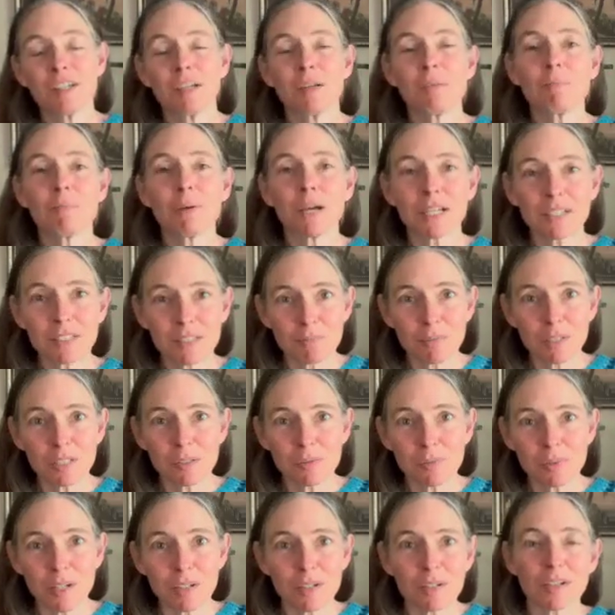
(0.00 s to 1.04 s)
Back to my
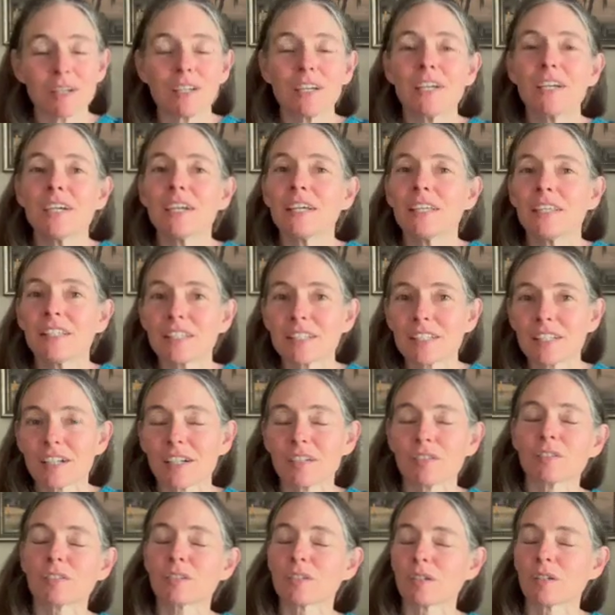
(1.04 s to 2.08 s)
sweater. These
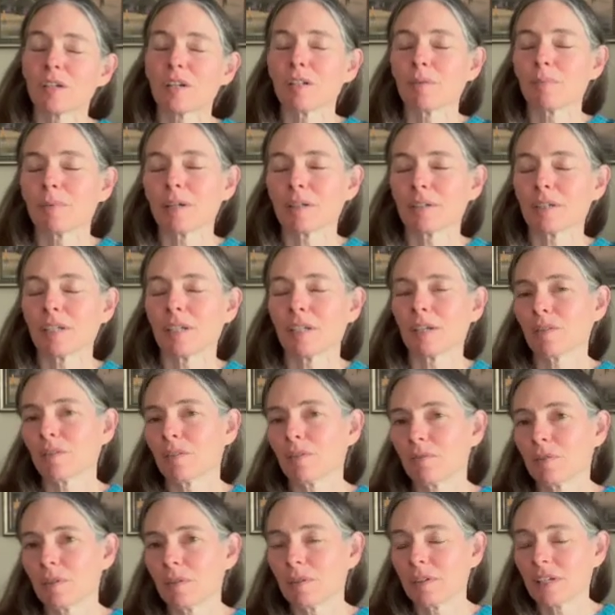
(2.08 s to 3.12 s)
colors are all about get out the
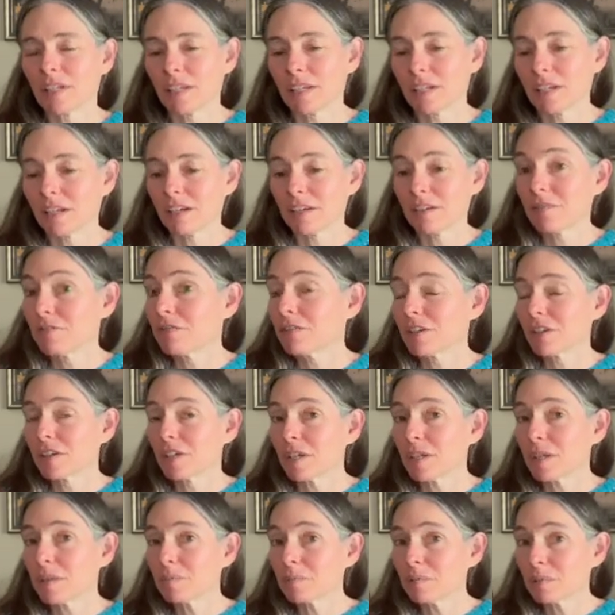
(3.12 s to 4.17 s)
vote, and I am
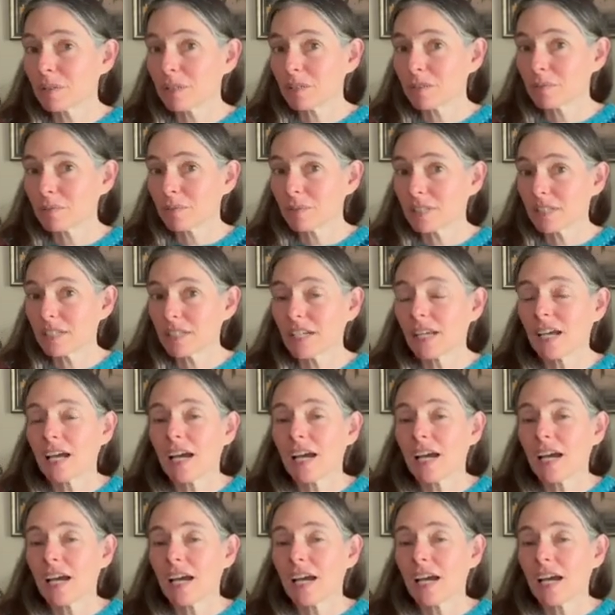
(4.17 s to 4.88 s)
very pleased with it.